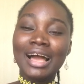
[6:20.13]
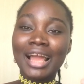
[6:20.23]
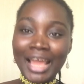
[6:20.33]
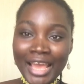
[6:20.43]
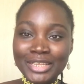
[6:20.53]

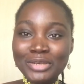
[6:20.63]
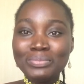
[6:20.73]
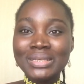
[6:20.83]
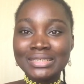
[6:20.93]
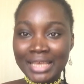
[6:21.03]
can you
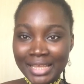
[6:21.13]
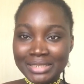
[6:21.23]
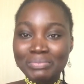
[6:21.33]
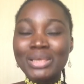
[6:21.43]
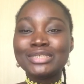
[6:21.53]
please get
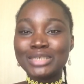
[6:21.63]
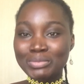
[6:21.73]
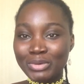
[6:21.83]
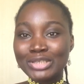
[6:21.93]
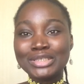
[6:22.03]
me
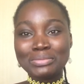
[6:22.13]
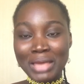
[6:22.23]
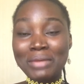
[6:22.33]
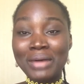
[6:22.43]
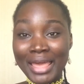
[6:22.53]
someone to make
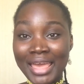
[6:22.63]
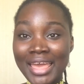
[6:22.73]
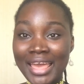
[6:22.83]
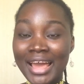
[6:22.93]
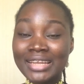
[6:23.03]
my hair?
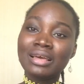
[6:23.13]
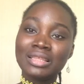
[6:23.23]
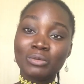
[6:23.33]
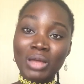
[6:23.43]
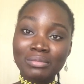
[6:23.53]
And they
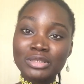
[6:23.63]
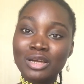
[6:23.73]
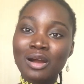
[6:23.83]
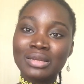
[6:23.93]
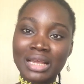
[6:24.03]
were able to
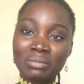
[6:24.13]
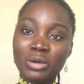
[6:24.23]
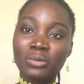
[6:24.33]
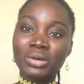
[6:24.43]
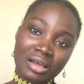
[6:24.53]
connect me
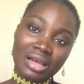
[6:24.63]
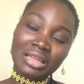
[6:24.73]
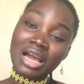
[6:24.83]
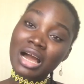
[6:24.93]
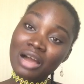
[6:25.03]
with an
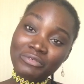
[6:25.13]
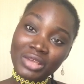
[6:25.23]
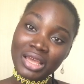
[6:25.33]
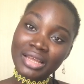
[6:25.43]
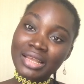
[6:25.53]

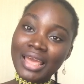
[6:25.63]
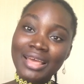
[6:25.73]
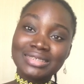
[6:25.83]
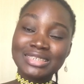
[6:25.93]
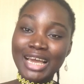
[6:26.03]
African
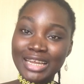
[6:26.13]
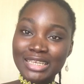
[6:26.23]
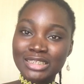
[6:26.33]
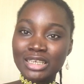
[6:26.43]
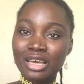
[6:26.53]
hairstylist
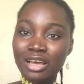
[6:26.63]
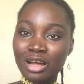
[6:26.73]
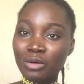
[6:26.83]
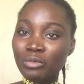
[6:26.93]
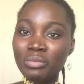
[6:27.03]

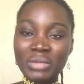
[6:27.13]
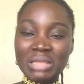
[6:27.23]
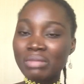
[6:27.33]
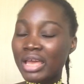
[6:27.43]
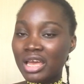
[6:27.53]
who made
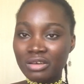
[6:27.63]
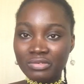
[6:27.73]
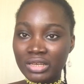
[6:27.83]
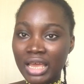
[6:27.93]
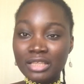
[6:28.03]
my hair for
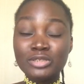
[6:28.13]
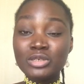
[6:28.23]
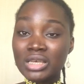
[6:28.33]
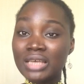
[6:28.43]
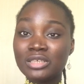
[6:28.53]
like 2
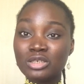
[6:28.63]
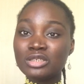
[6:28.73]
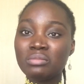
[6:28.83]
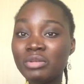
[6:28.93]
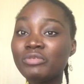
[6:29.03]
years or so
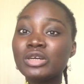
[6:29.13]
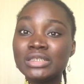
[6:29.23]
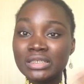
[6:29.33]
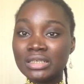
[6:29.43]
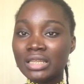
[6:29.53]
before
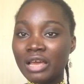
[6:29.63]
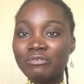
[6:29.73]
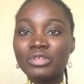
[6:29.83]
she left